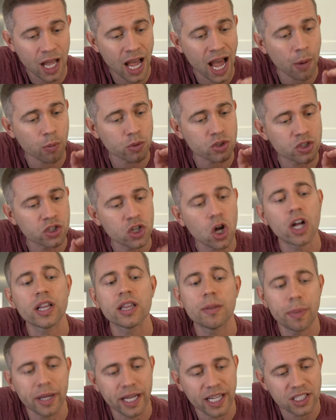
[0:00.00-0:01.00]
I was not the
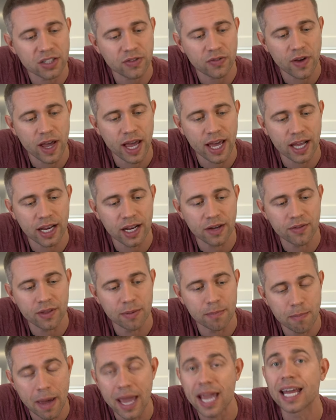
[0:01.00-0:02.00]
biggest fan of the
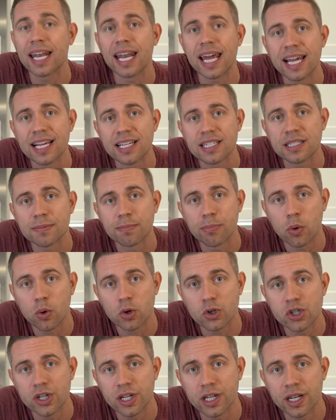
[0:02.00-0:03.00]
mayonnaise
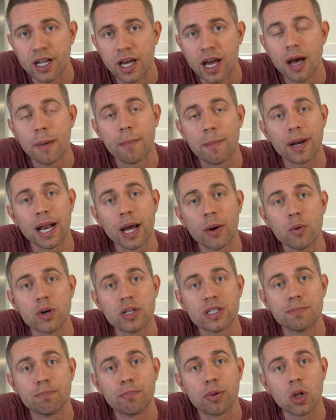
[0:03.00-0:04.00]
portion, but I
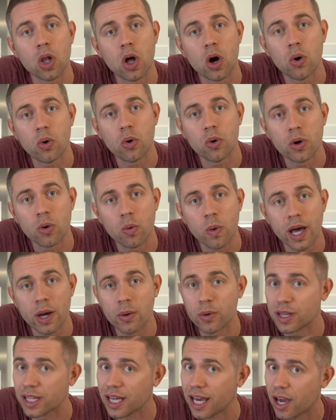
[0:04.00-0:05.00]
was blown away
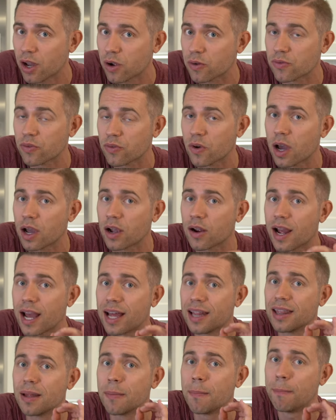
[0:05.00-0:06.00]
with the air fryer
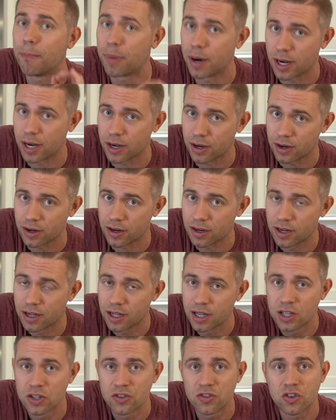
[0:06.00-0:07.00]
and the butter.
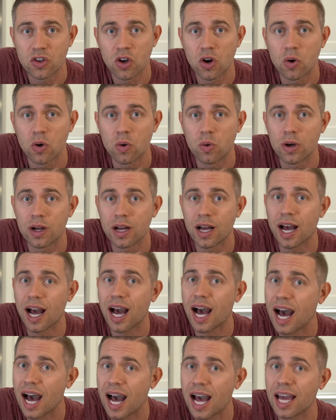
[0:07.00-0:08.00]
So
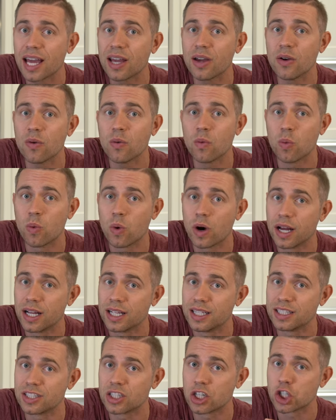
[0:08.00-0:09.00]
I
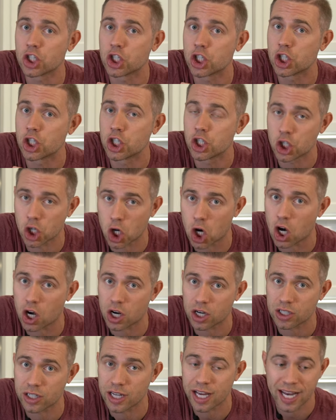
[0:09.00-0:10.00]
was
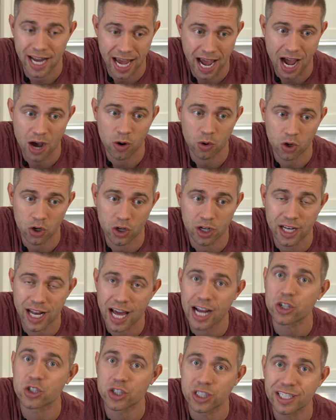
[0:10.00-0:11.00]
shocked at how good it
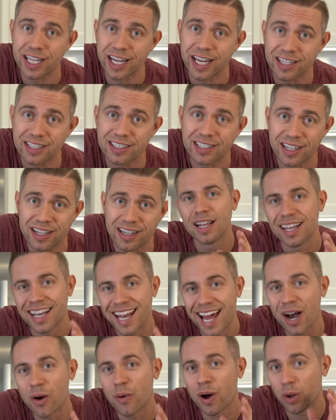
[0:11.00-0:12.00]
actually tasted.
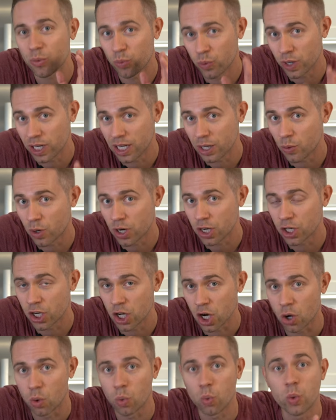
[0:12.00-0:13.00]
Now, I really want to
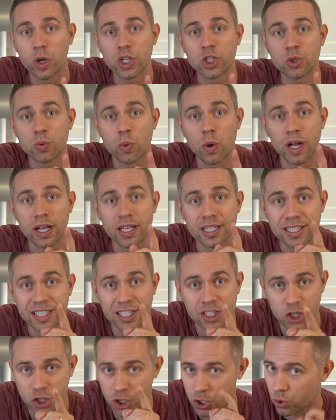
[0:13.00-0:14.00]
know, which one
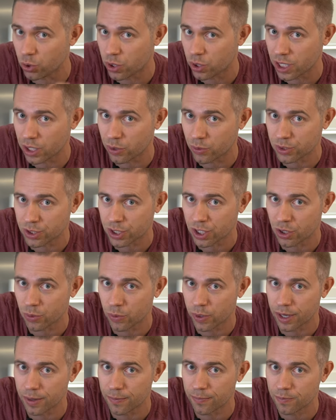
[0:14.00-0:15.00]
did you think was going to
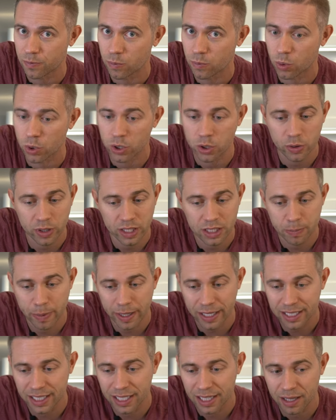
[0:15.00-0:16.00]
win? Were you
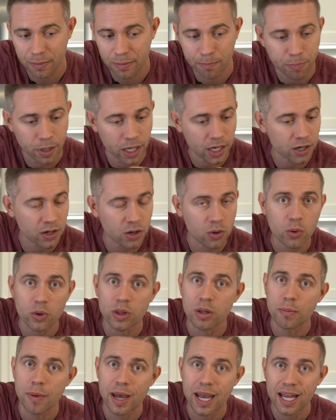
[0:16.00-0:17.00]
expecting the butter or
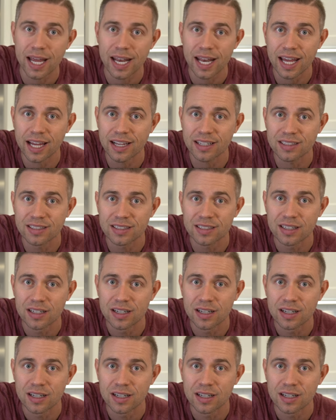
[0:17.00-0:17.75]
the mayonnaise?